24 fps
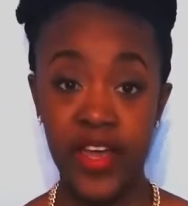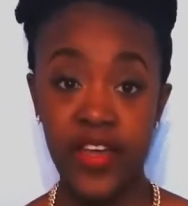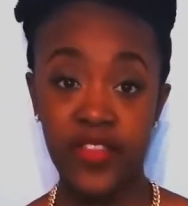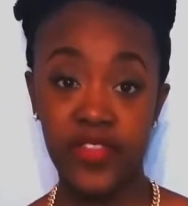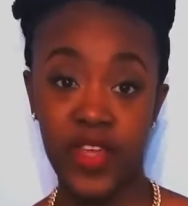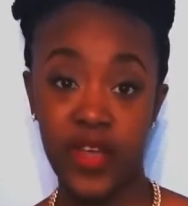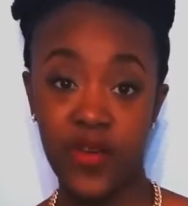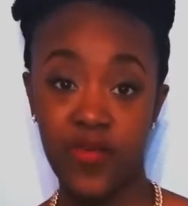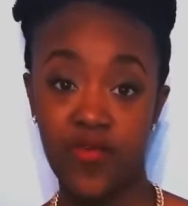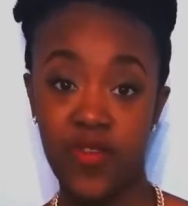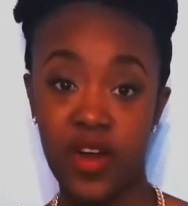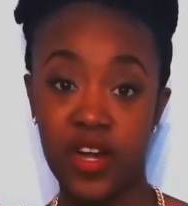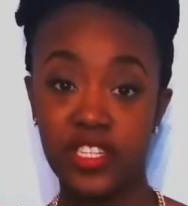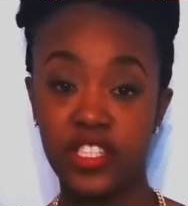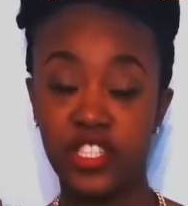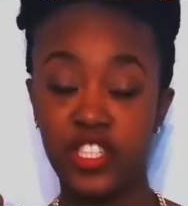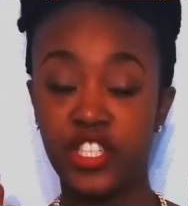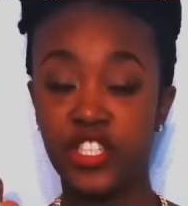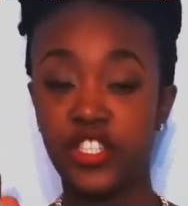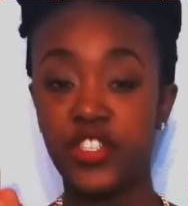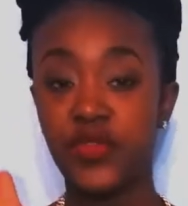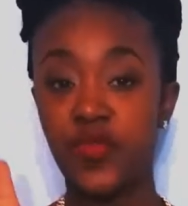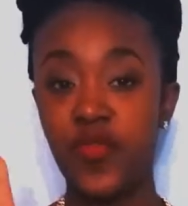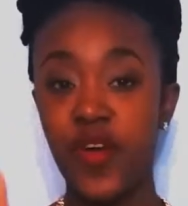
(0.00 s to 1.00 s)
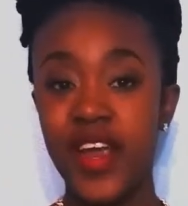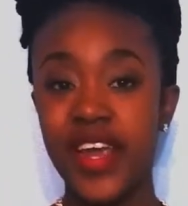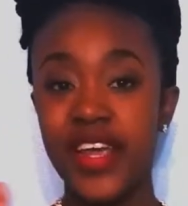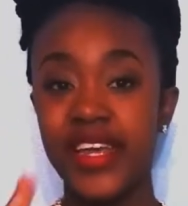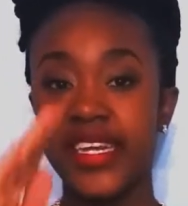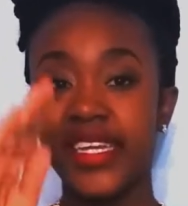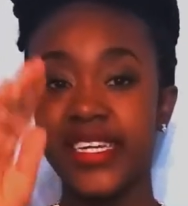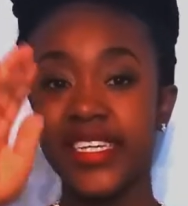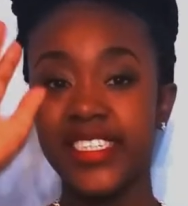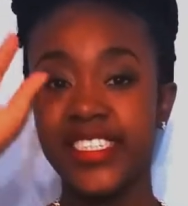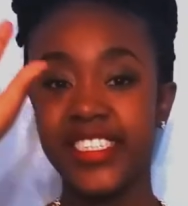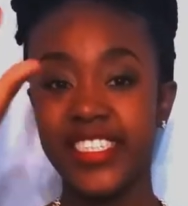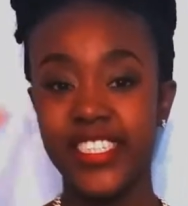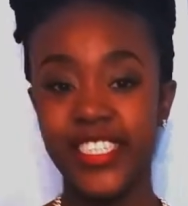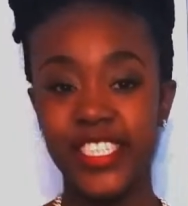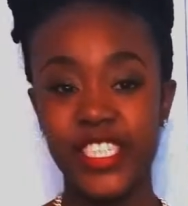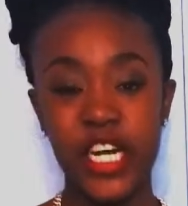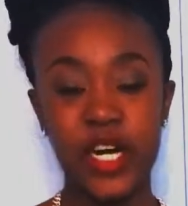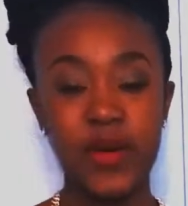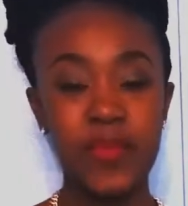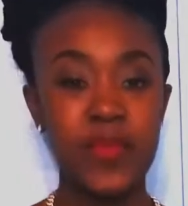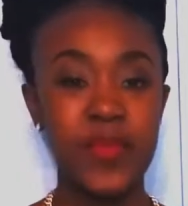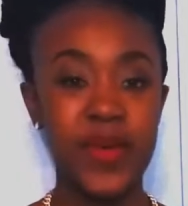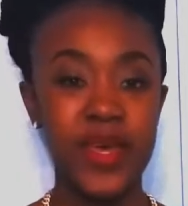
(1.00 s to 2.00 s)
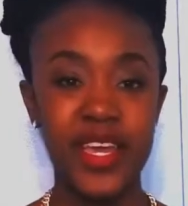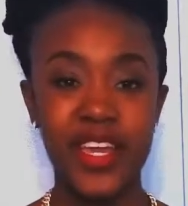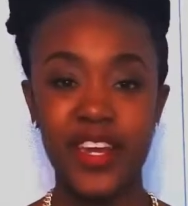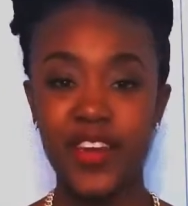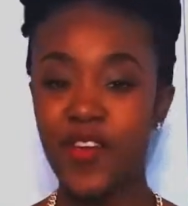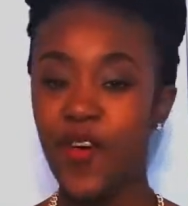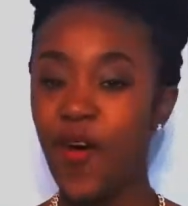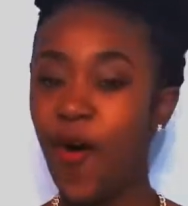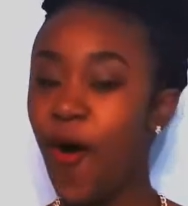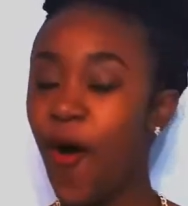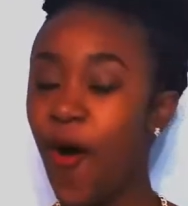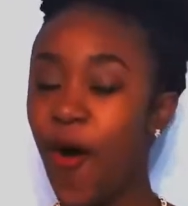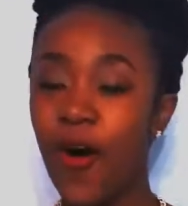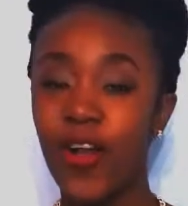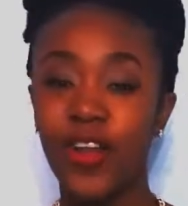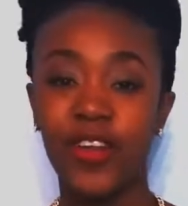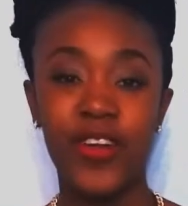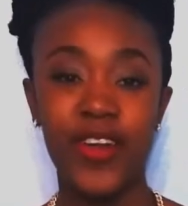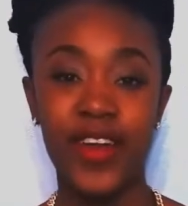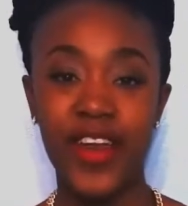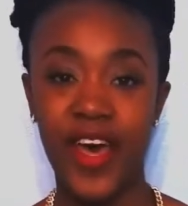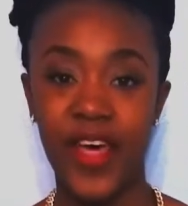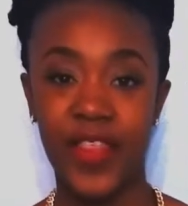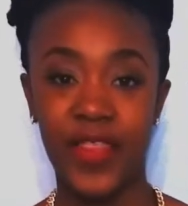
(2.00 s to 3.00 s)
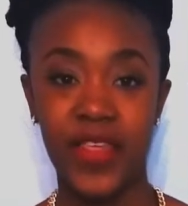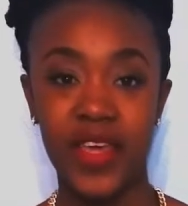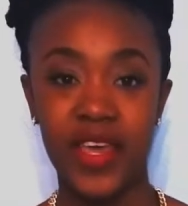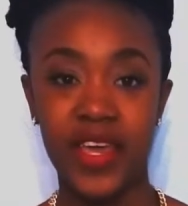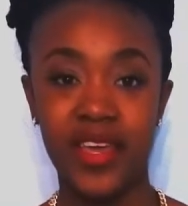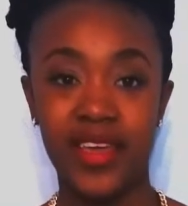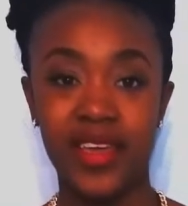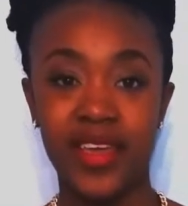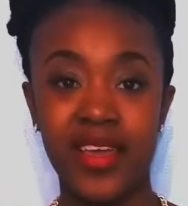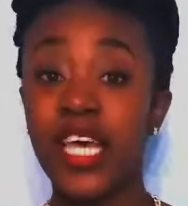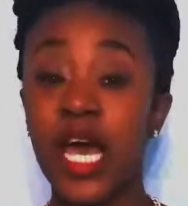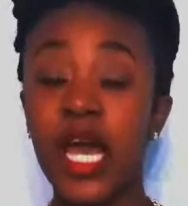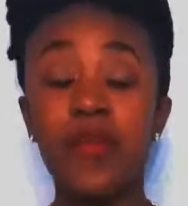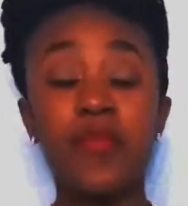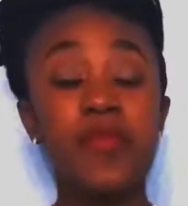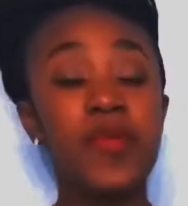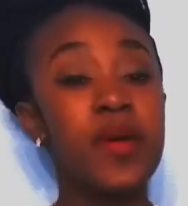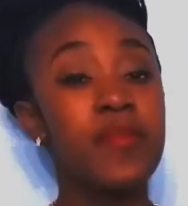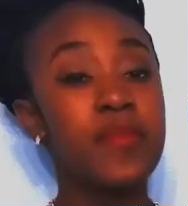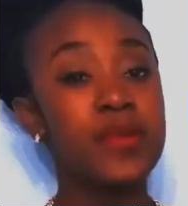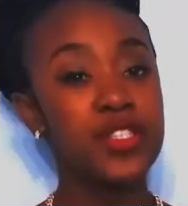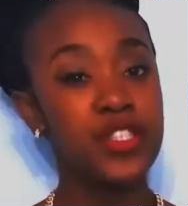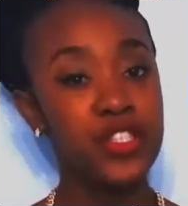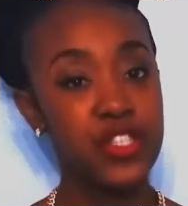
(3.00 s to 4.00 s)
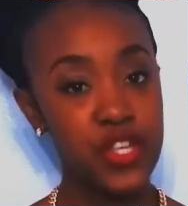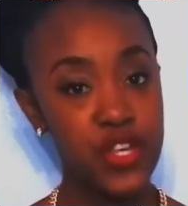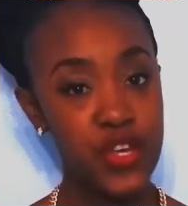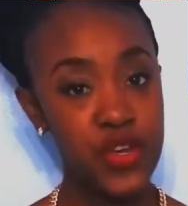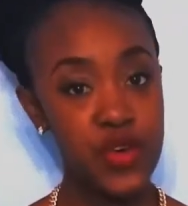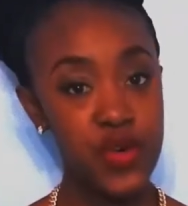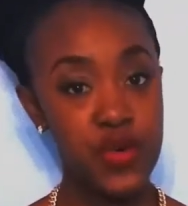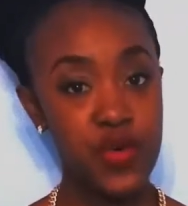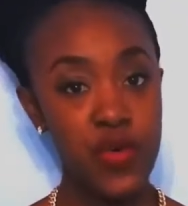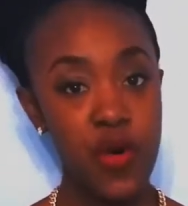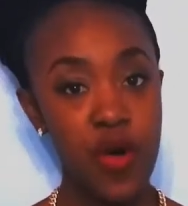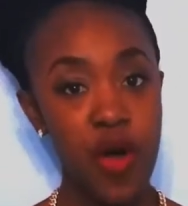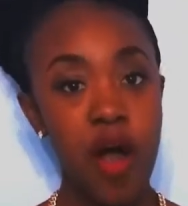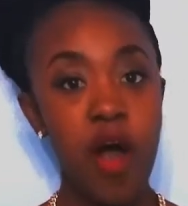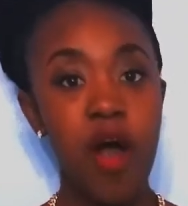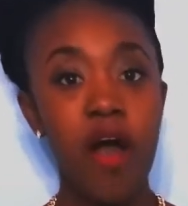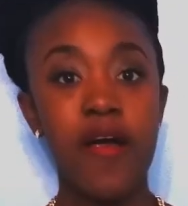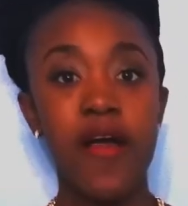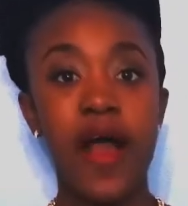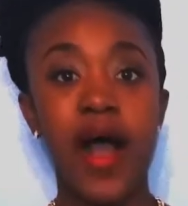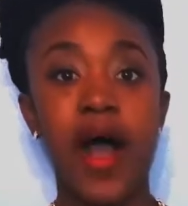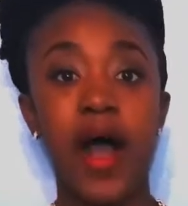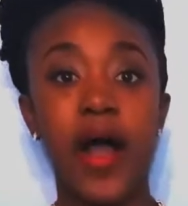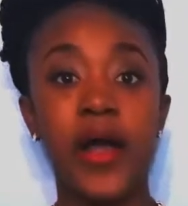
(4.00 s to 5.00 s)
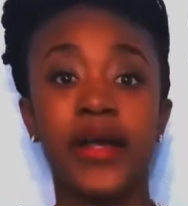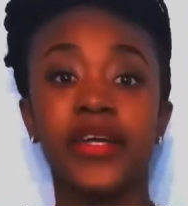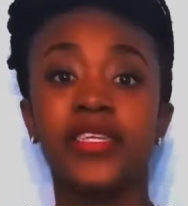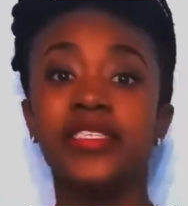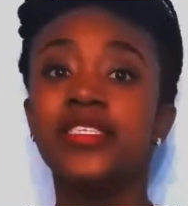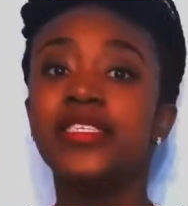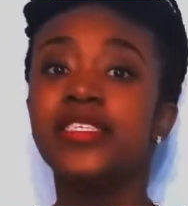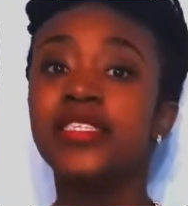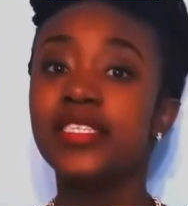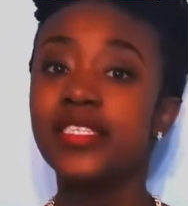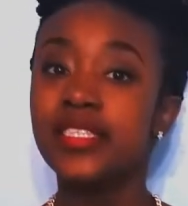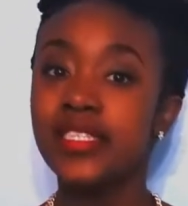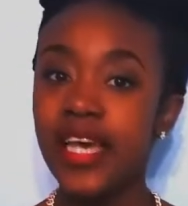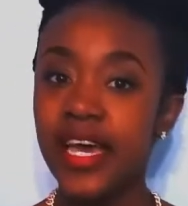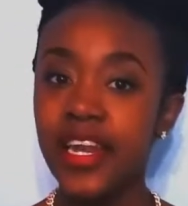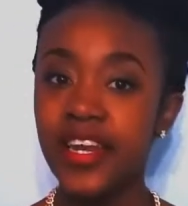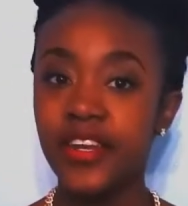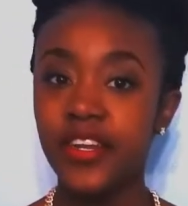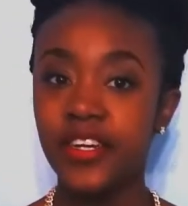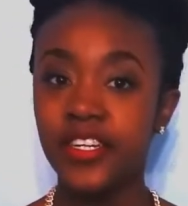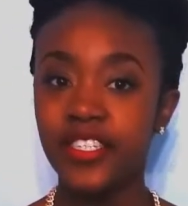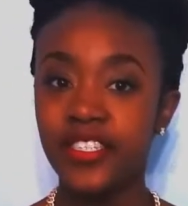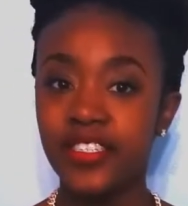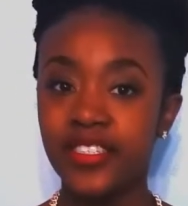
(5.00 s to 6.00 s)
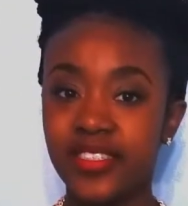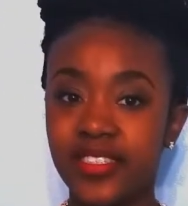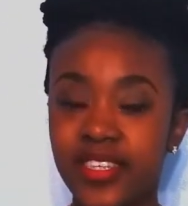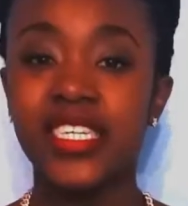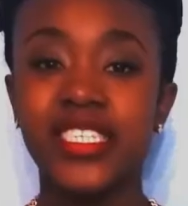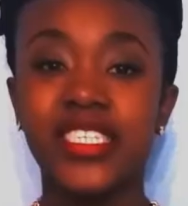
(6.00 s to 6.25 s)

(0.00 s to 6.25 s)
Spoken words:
They run straight, jump in, all or nothing. Type number 2 are our descenders.